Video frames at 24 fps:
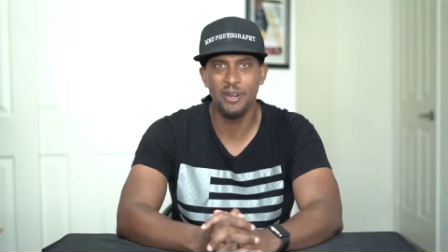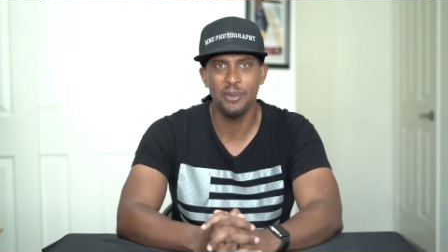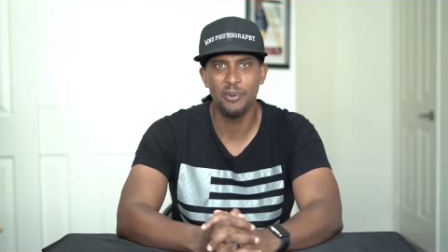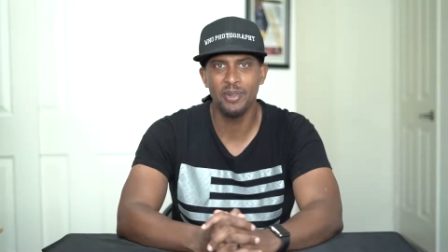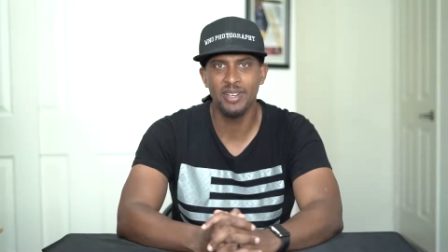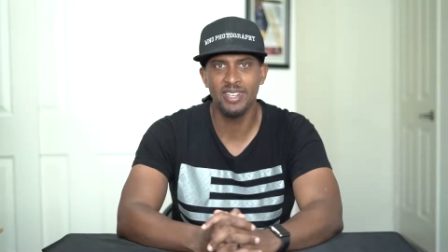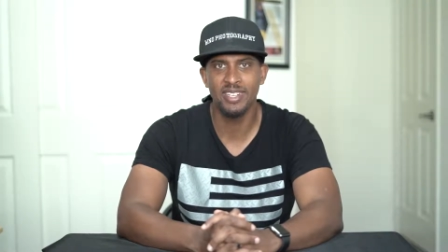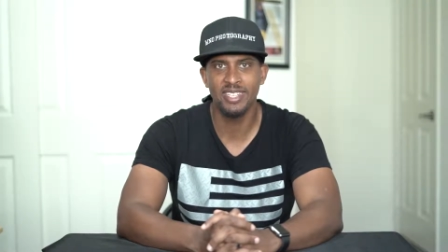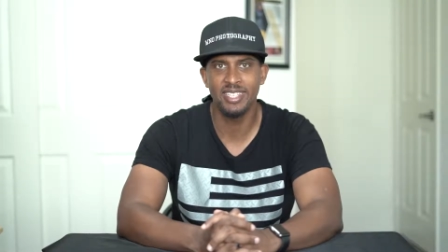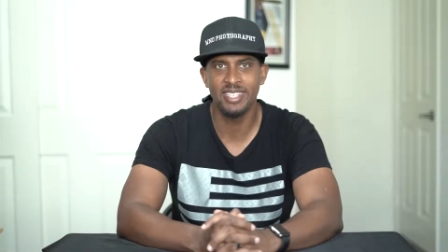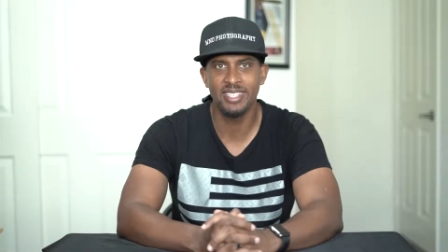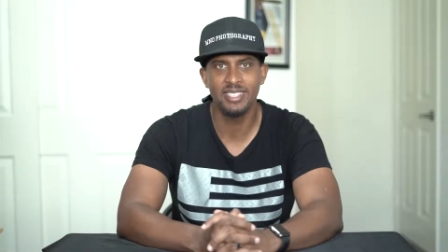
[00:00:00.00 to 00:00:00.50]
out
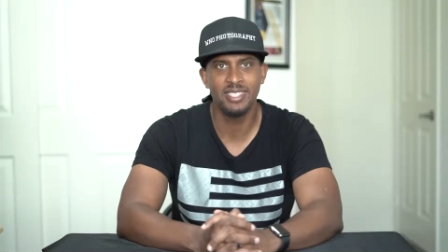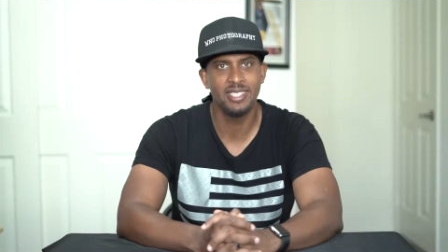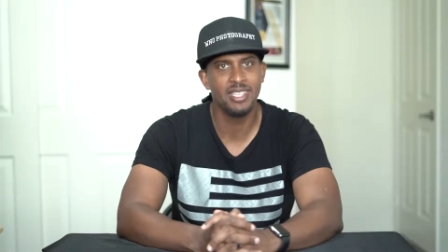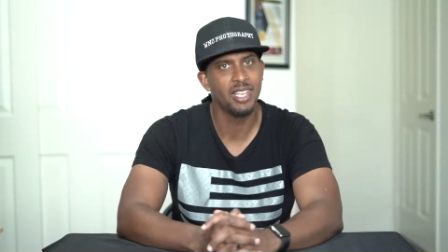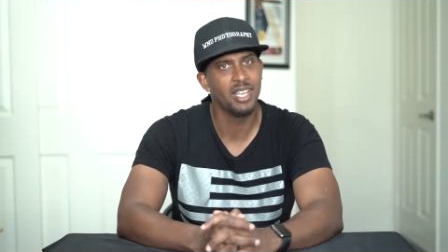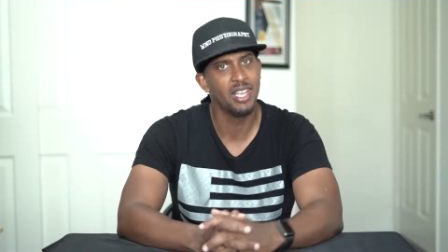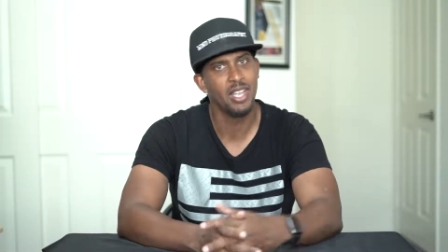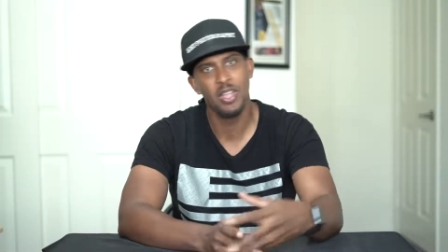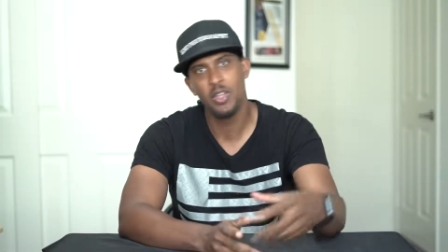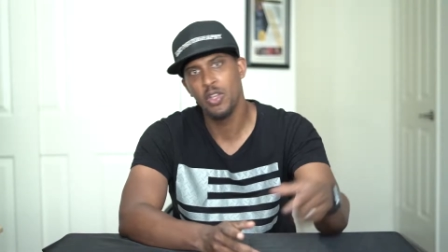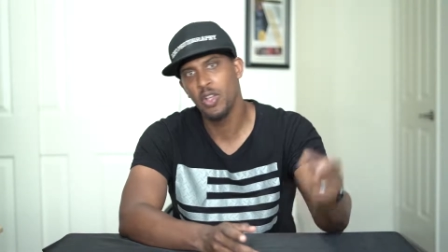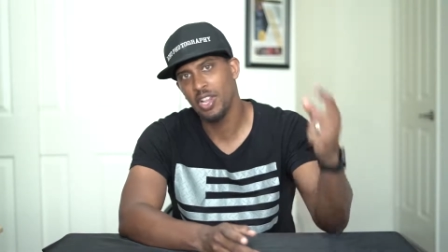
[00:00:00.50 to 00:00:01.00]
what it is,
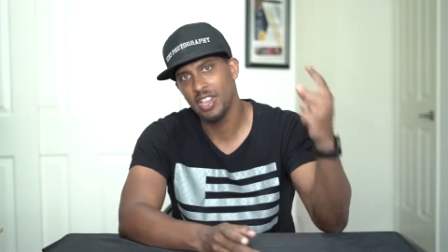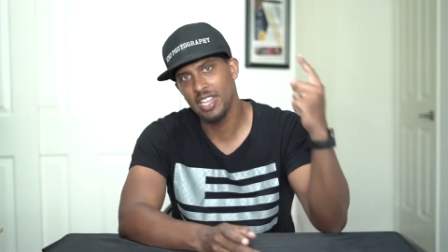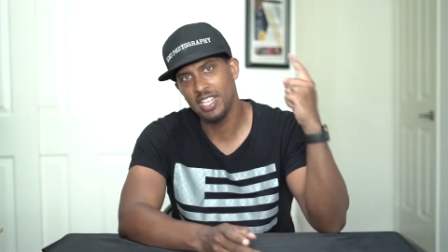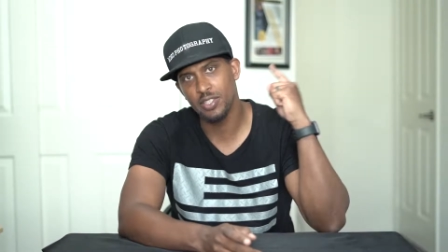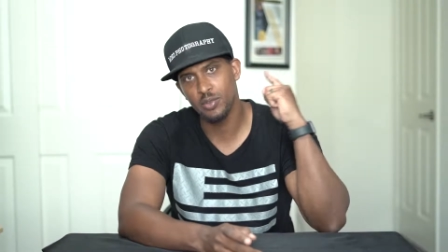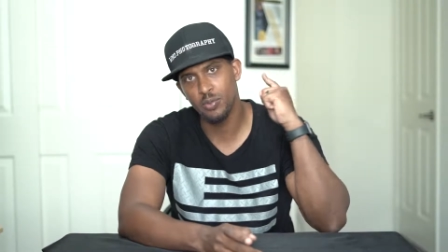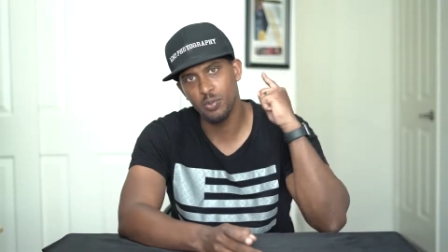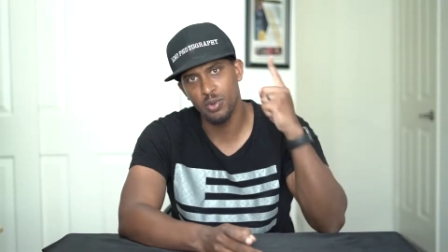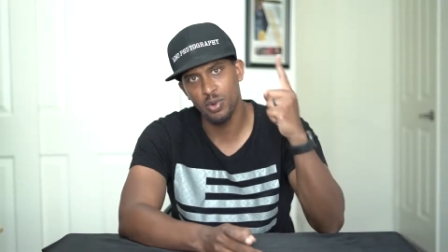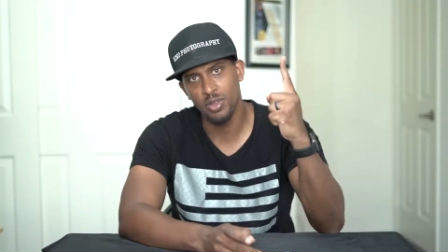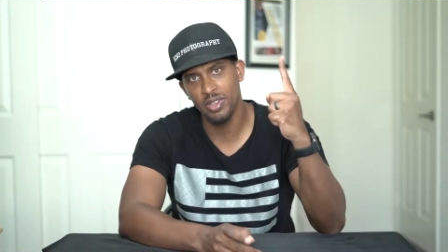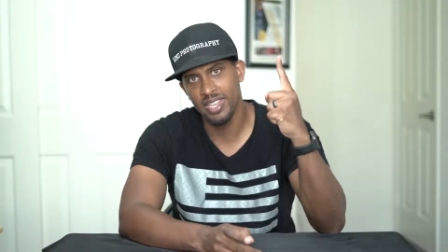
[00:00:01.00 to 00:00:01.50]

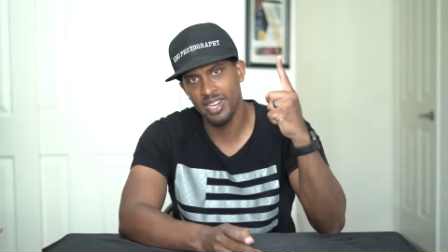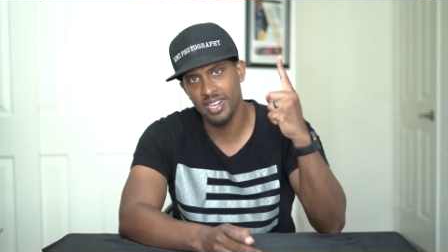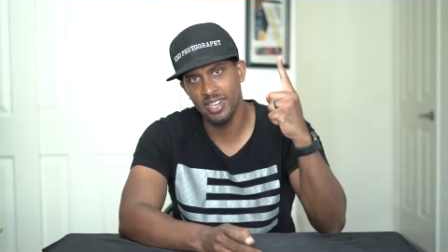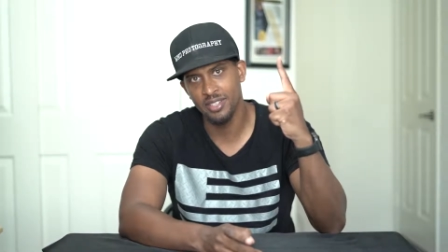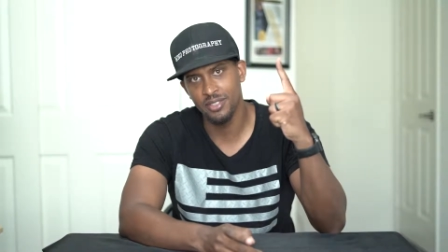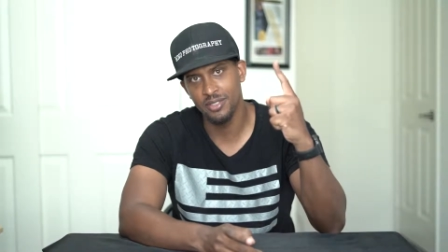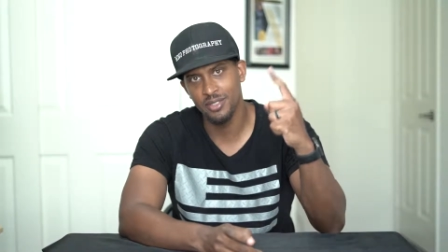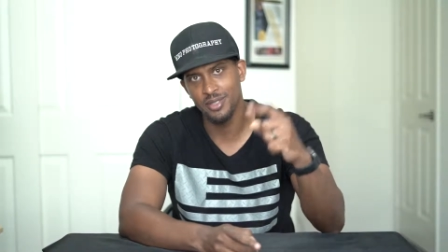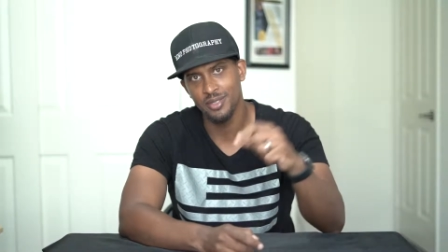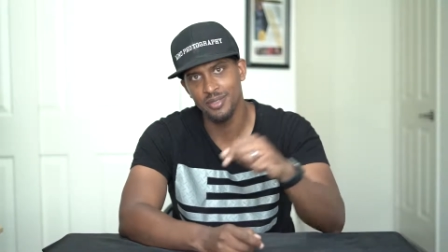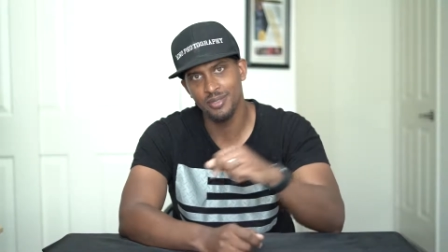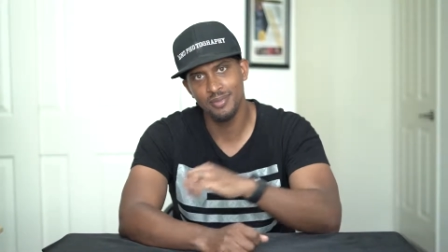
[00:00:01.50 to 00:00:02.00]
let's roll that
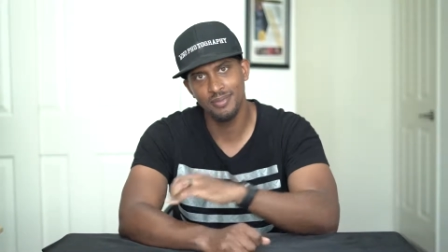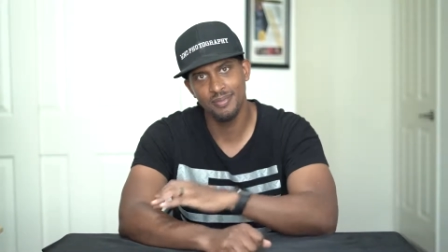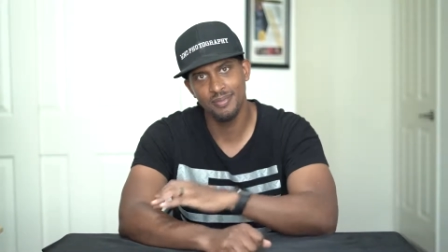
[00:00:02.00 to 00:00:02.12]
intro.